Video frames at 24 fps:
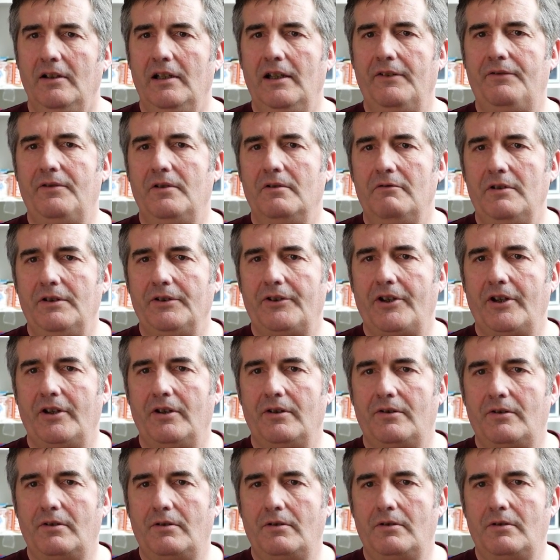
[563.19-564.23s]
If you want
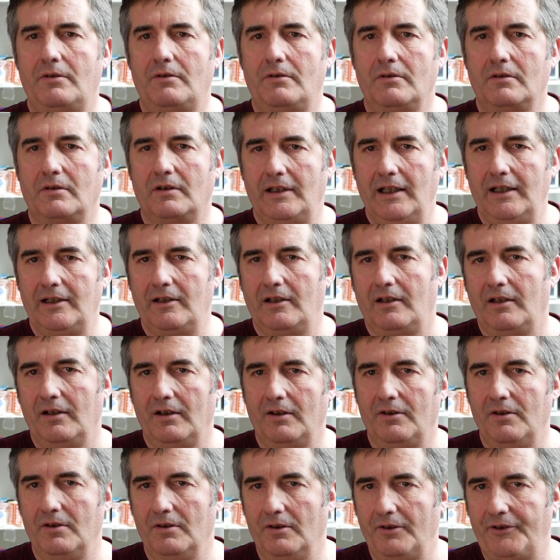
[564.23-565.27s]
to
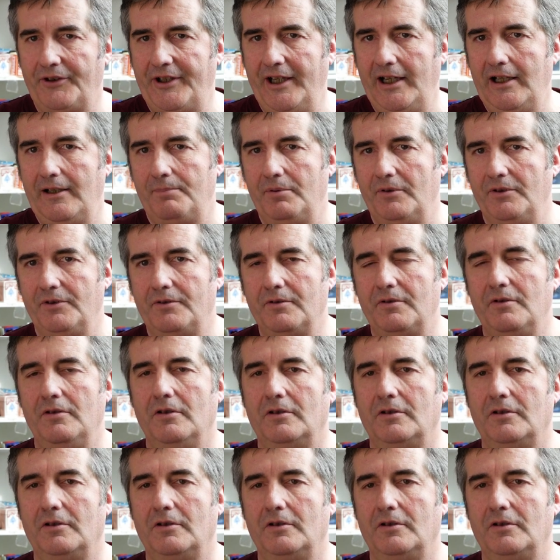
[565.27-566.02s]
take your tape onto